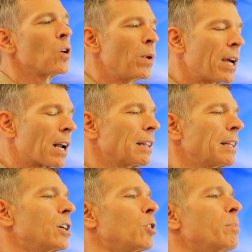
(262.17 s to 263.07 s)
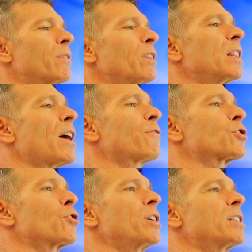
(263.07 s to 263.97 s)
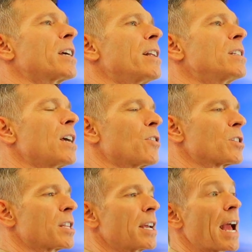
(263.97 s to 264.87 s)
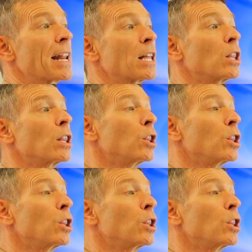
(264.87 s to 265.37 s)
We got a little bit of a left turning tendency on this thing and at